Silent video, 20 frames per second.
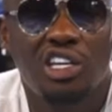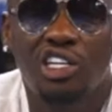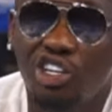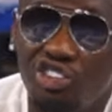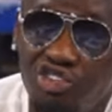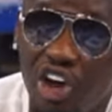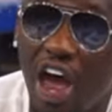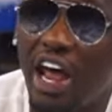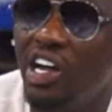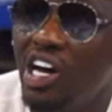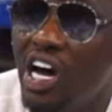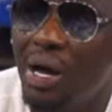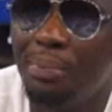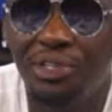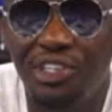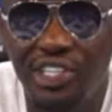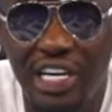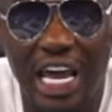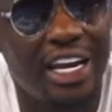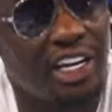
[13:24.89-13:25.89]
to try to
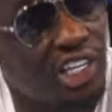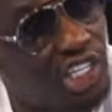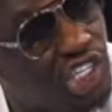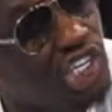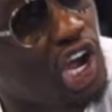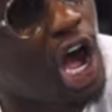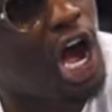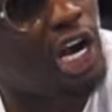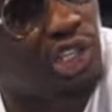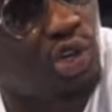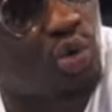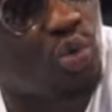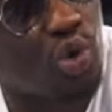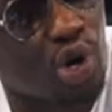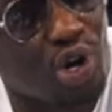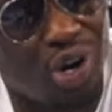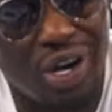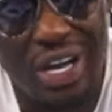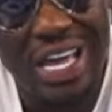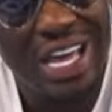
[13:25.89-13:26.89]
upset and shock the
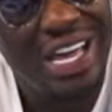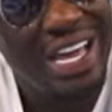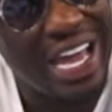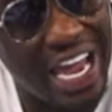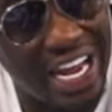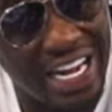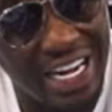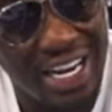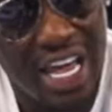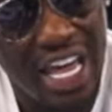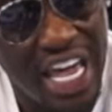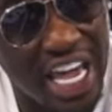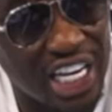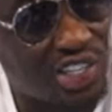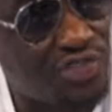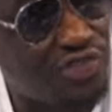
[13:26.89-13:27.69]
world. And as